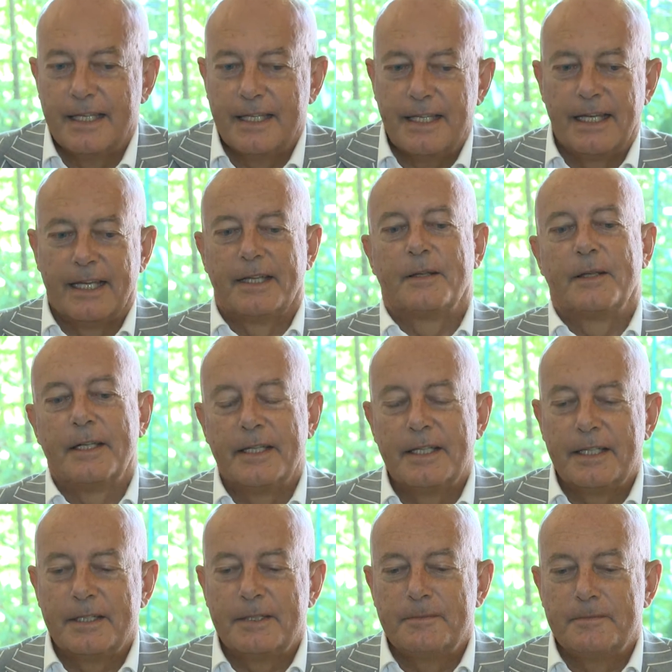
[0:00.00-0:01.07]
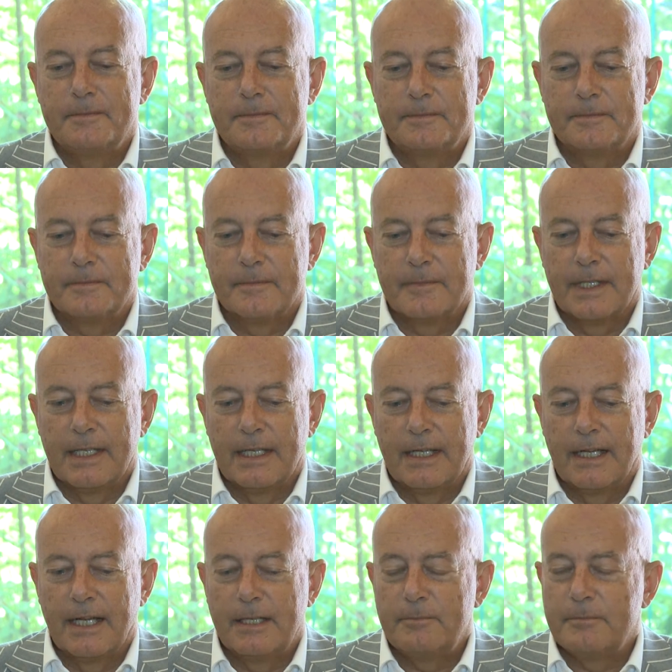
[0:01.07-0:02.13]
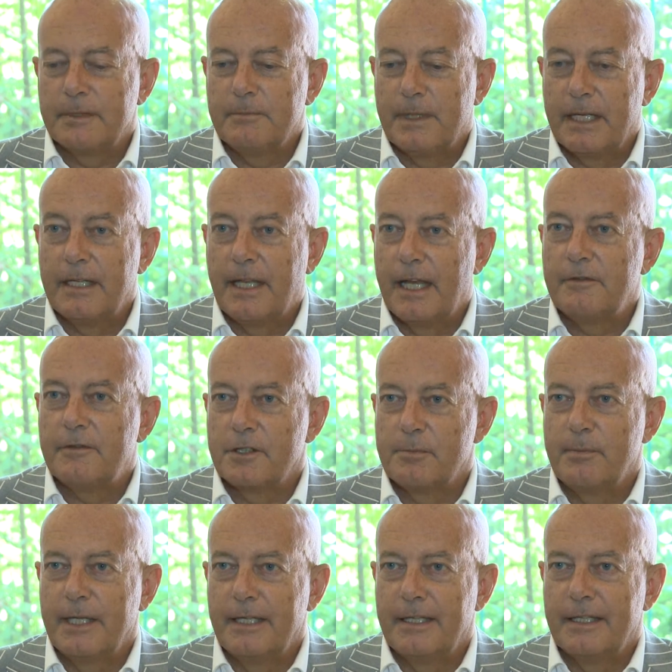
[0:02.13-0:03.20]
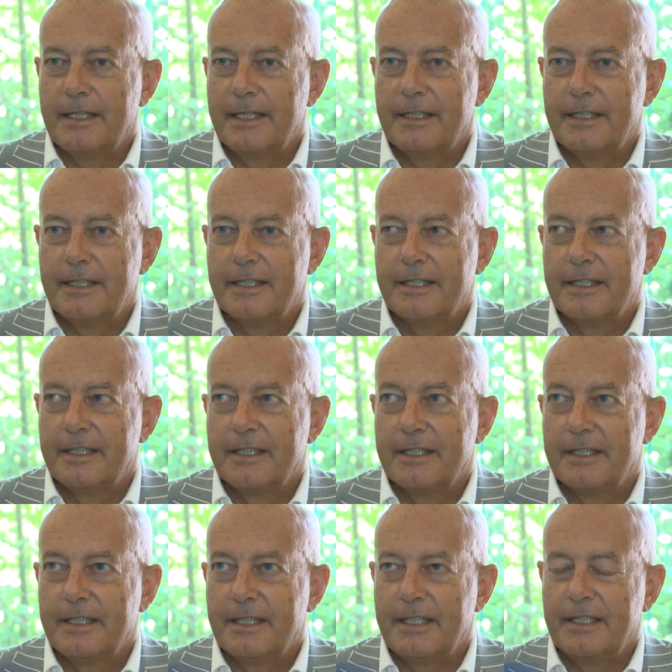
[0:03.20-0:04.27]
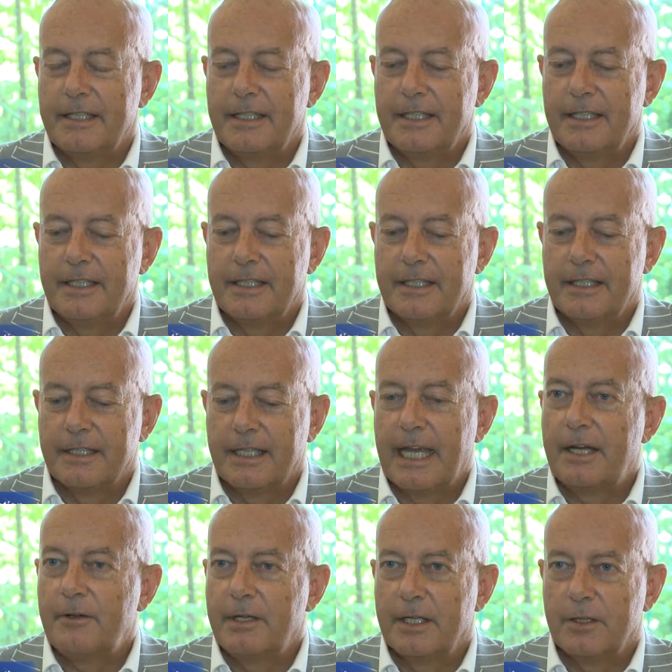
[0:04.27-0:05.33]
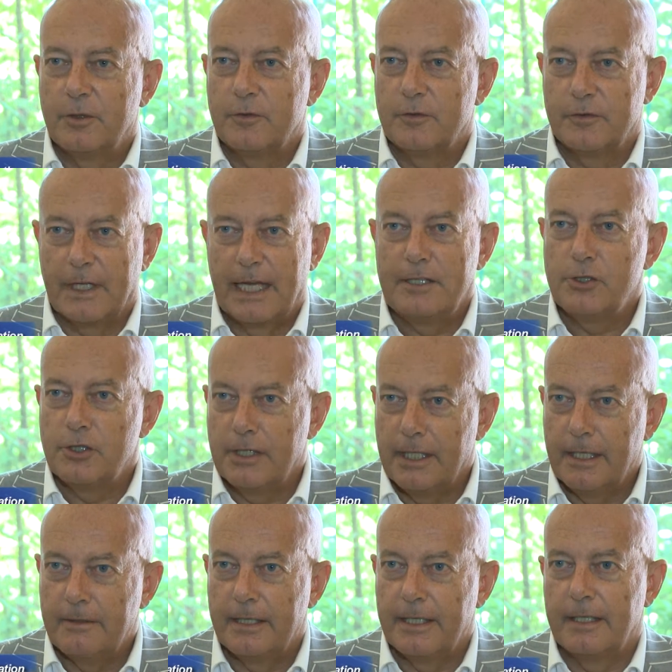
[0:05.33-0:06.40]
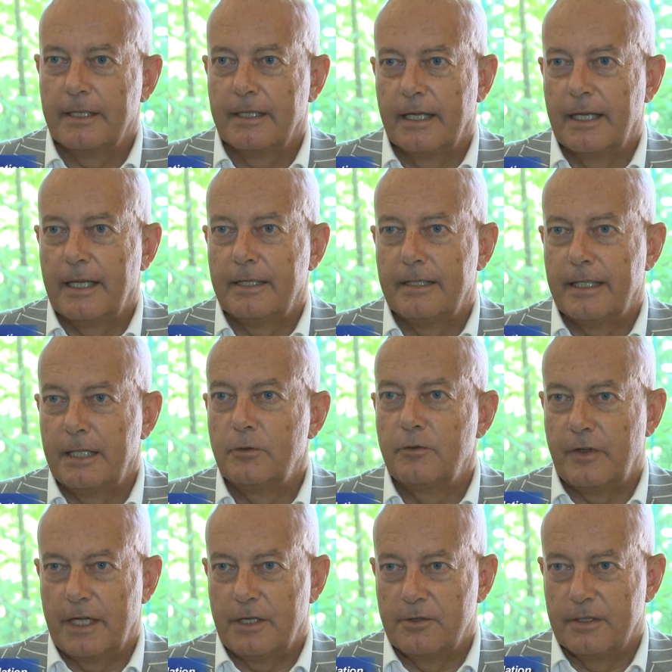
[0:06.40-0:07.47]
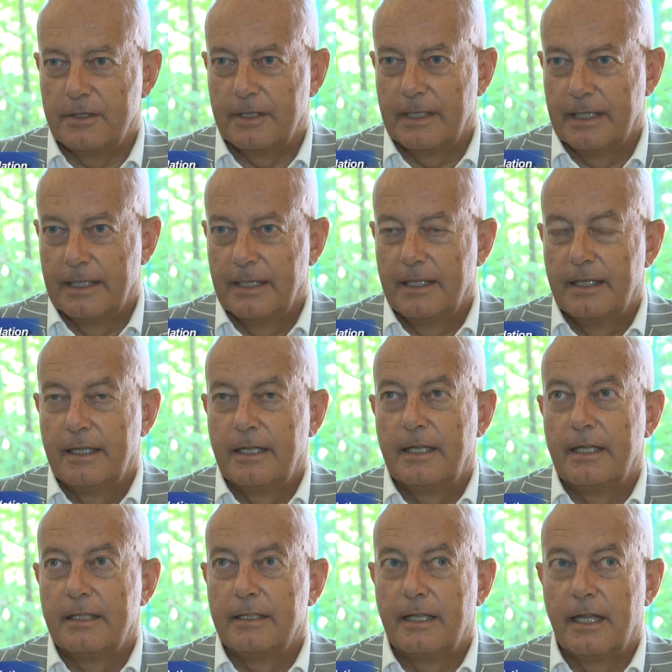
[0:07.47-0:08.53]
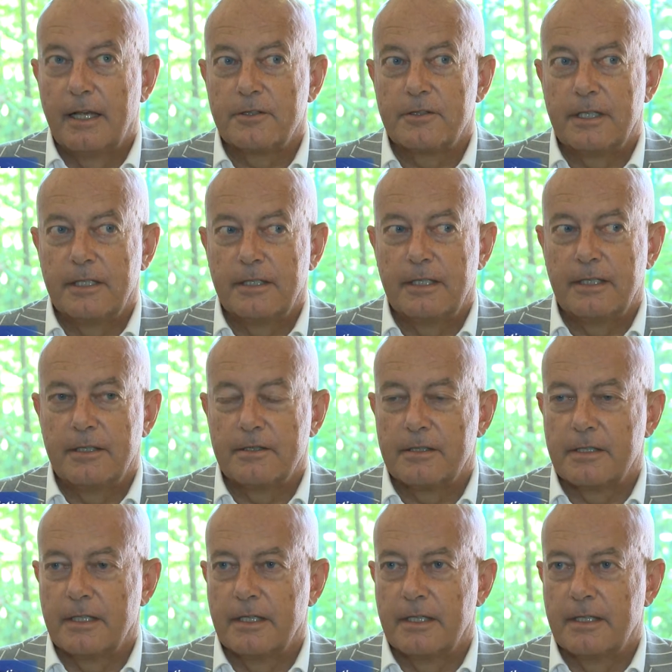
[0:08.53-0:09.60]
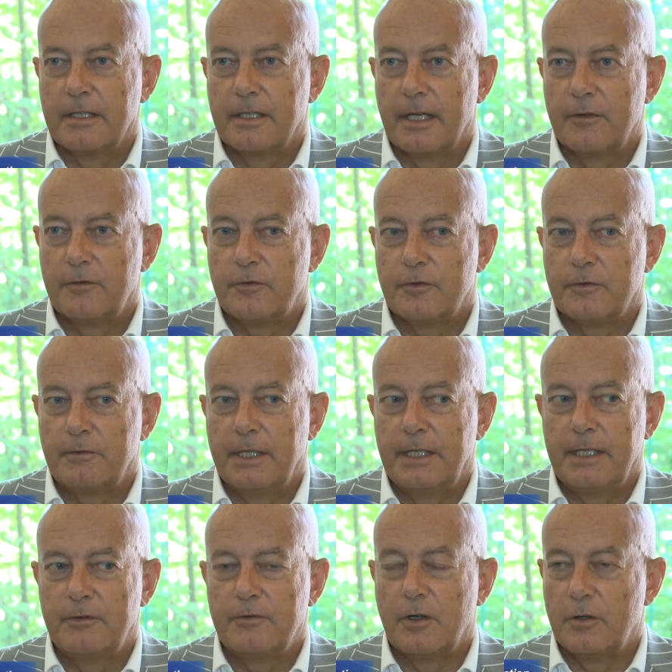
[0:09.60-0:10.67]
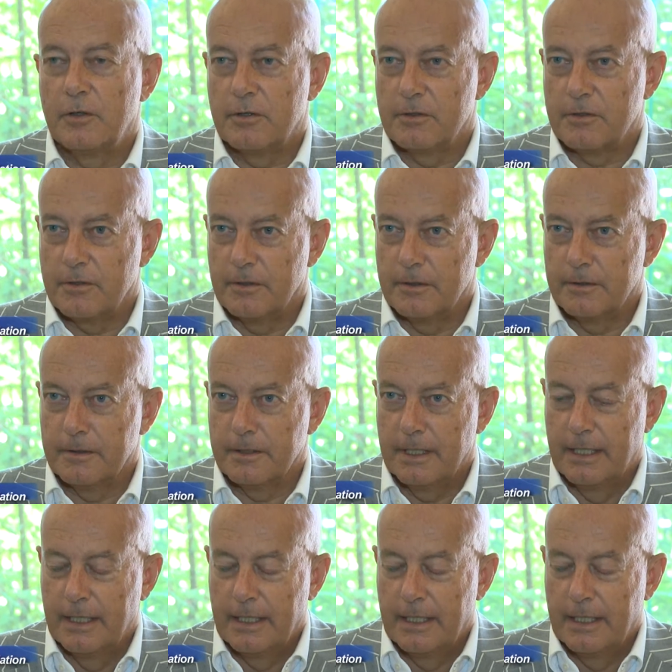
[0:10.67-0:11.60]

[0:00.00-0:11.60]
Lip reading: Yeah, my life has been in the area of engineering and innovation. In the last 10 years, I've really focused on